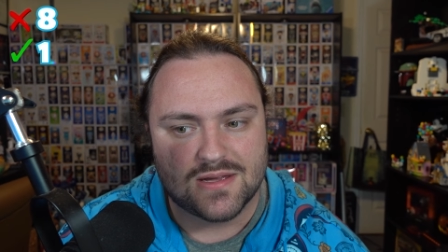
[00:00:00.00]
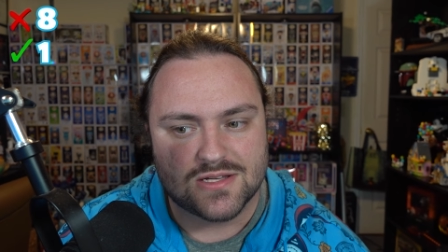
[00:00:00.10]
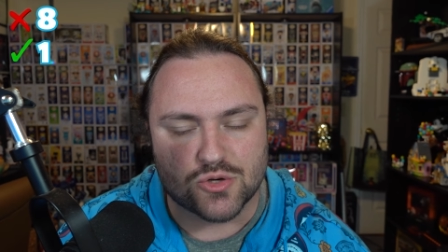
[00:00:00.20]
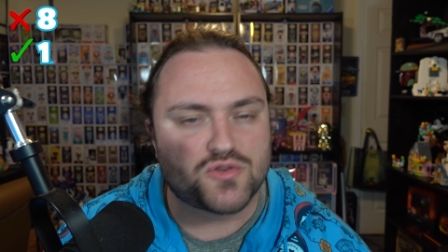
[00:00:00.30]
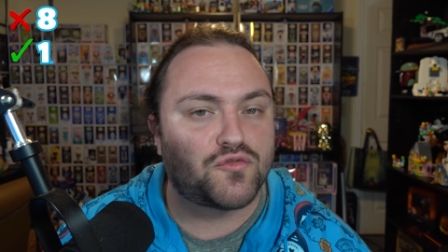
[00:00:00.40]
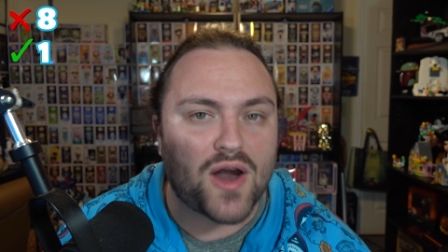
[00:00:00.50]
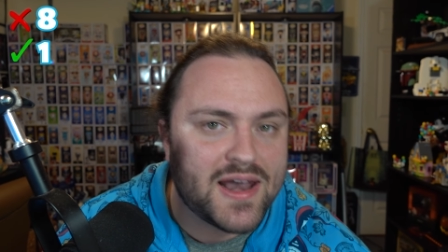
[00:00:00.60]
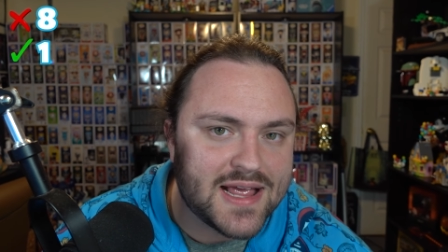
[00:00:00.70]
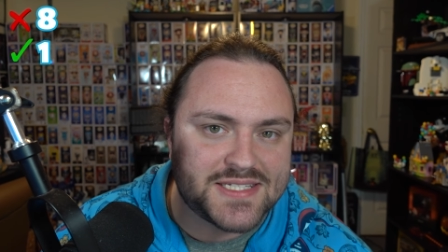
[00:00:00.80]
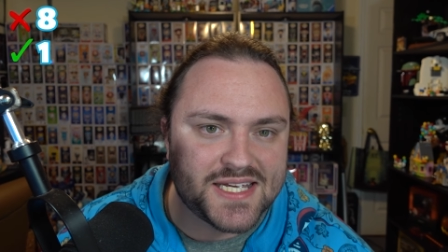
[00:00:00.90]
So is
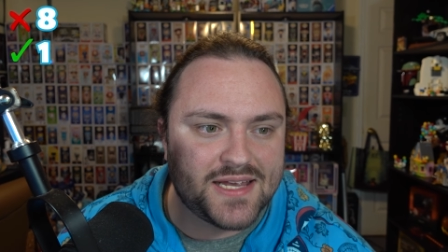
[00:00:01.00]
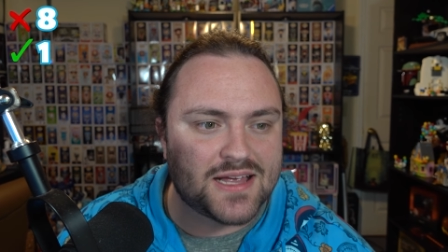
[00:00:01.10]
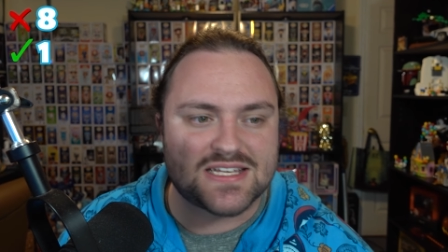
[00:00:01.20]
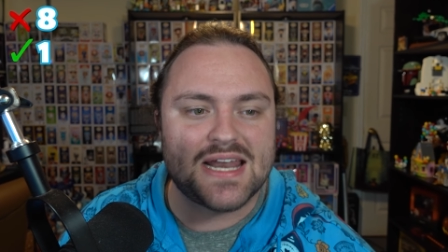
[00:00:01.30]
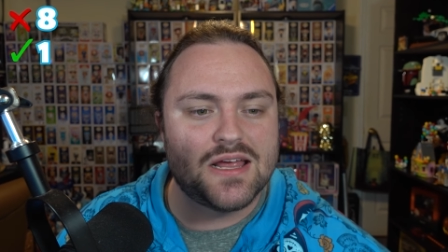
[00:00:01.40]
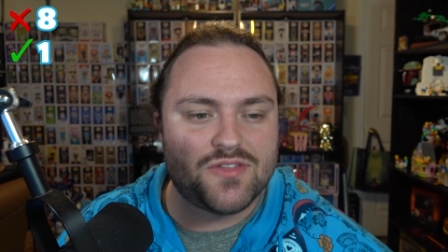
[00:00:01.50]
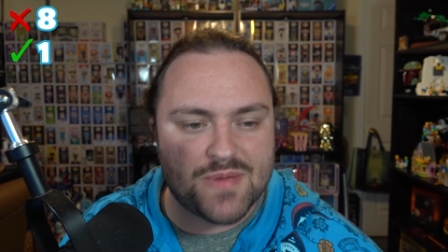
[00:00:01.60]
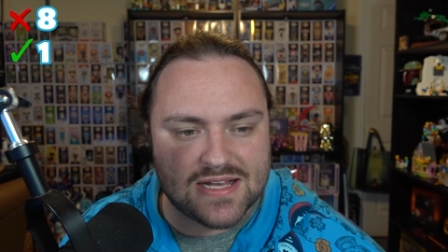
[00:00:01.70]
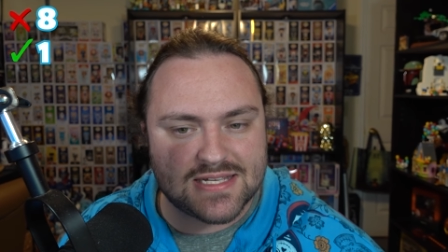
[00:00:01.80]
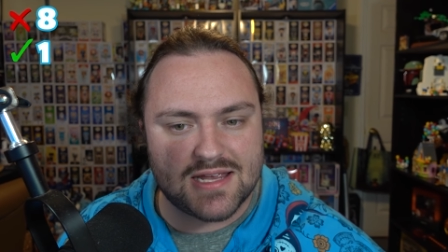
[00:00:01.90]
Fred 18? Is any of
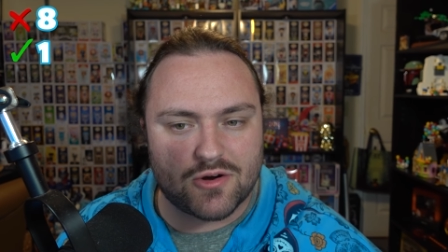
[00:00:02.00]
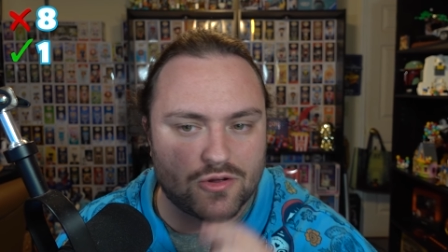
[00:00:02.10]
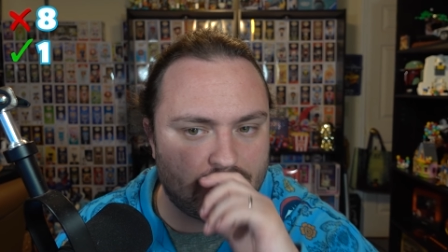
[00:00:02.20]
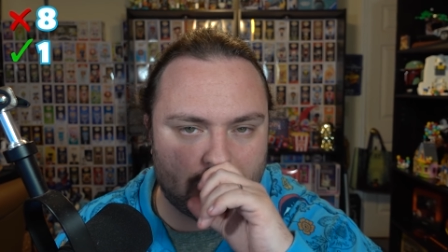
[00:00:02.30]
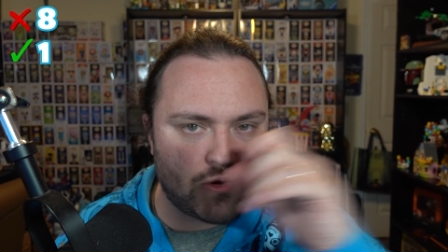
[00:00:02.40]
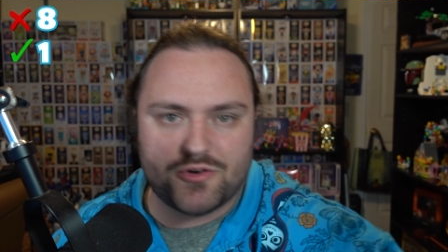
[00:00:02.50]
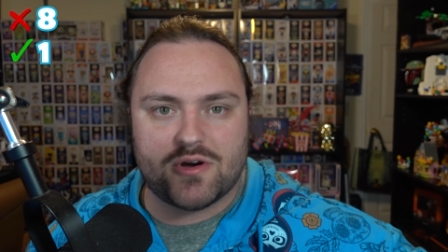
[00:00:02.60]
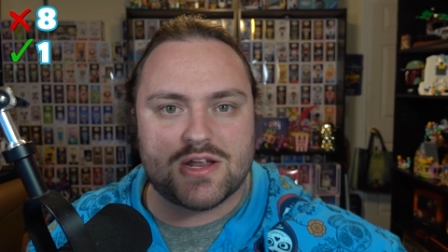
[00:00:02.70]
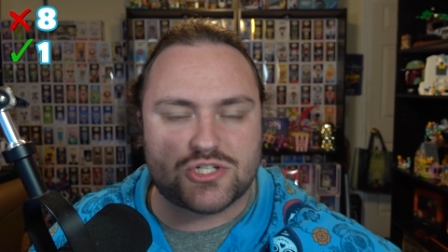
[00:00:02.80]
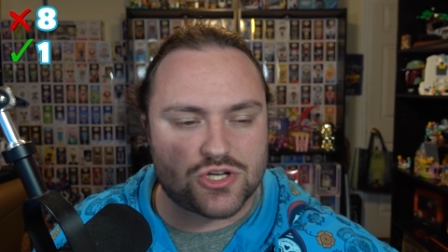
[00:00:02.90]
them 18 or are they all
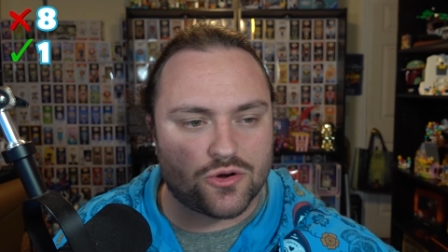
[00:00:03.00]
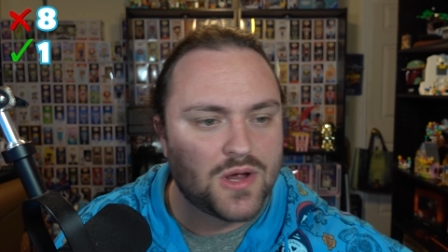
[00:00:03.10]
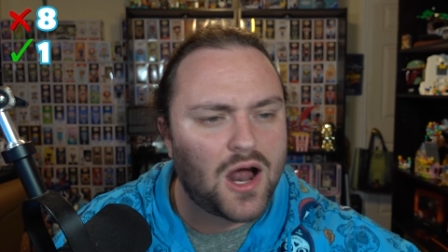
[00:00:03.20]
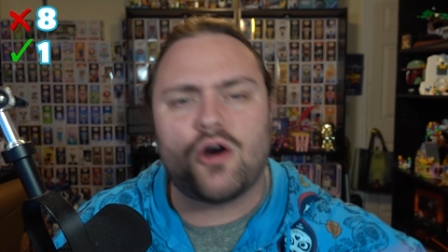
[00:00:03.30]
underage too?